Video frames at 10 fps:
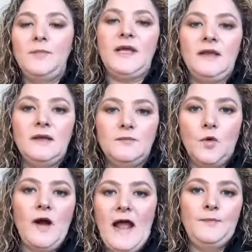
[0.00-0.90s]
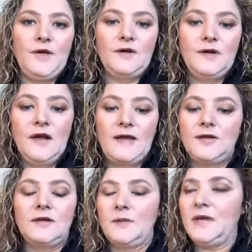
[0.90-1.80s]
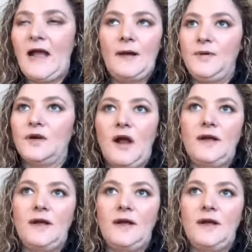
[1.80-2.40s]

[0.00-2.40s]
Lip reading: be more happier. I could not be happier.